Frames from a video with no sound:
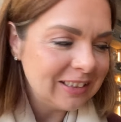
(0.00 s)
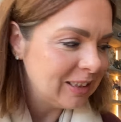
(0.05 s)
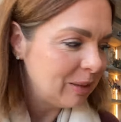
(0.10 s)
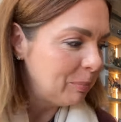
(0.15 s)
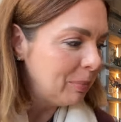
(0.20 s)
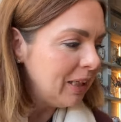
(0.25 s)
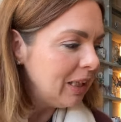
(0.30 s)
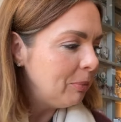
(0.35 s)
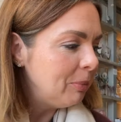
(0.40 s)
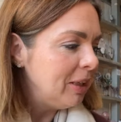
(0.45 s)
The
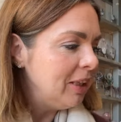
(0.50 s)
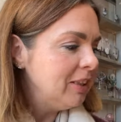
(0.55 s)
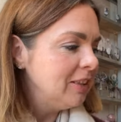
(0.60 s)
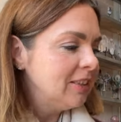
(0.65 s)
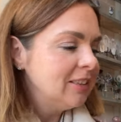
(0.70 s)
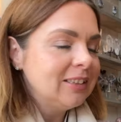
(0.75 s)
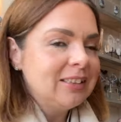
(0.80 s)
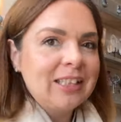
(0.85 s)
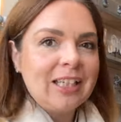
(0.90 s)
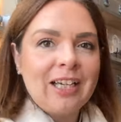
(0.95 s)
big
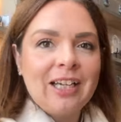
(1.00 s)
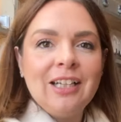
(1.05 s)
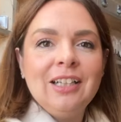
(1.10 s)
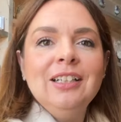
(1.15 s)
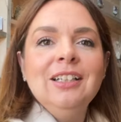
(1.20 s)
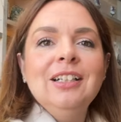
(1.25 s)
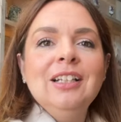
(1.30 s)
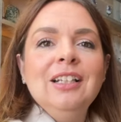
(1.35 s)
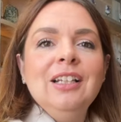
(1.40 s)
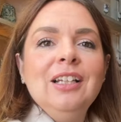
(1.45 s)
pieces
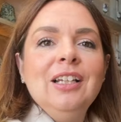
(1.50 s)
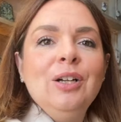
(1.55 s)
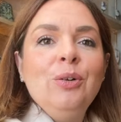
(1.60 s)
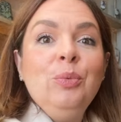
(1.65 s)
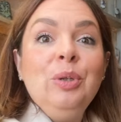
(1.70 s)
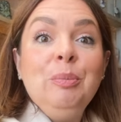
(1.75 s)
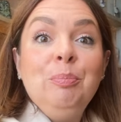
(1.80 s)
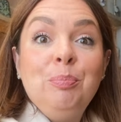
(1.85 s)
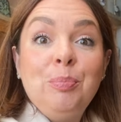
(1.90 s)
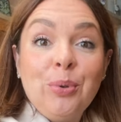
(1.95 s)
that
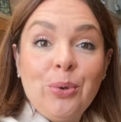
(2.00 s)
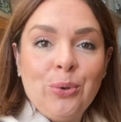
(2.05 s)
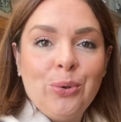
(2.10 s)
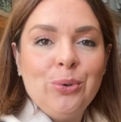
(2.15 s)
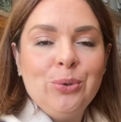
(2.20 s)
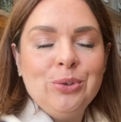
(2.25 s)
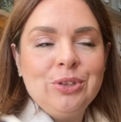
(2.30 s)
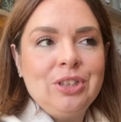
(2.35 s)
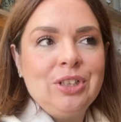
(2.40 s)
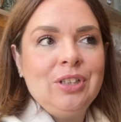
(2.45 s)
we
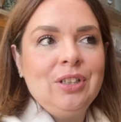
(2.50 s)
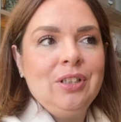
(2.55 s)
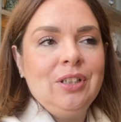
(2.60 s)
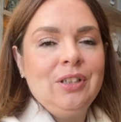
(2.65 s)
bought